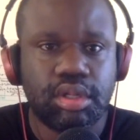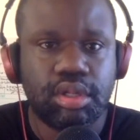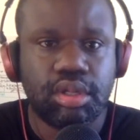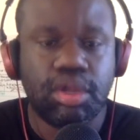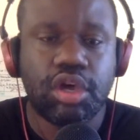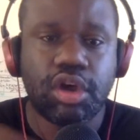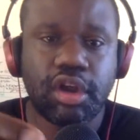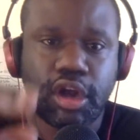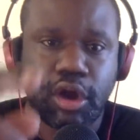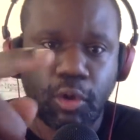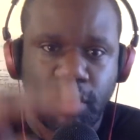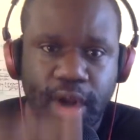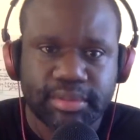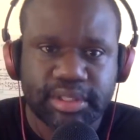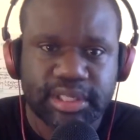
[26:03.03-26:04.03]
You go to
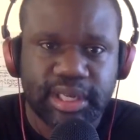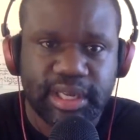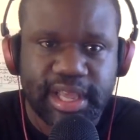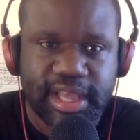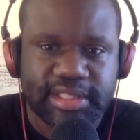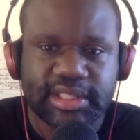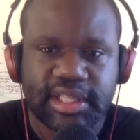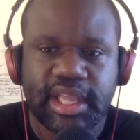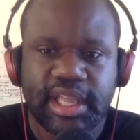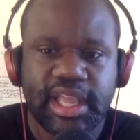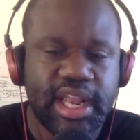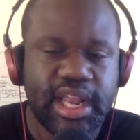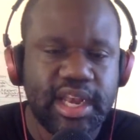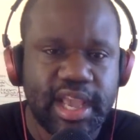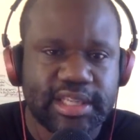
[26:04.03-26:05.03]
corruption list,
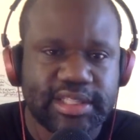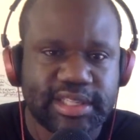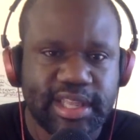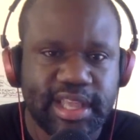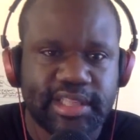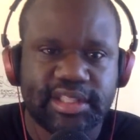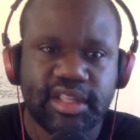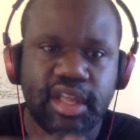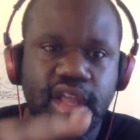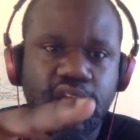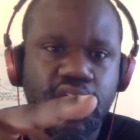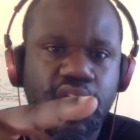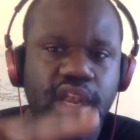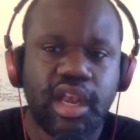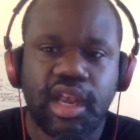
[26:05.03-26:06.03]
index list,
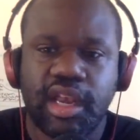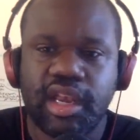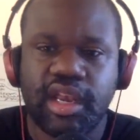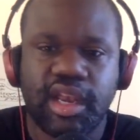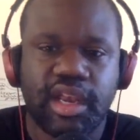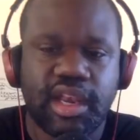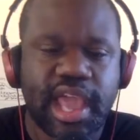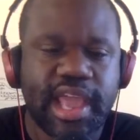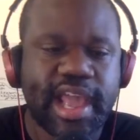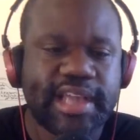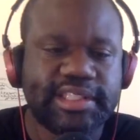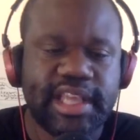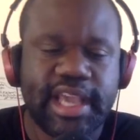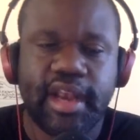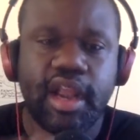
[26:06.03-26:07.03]
like I
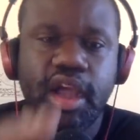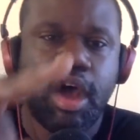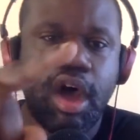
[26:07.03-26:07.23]
said,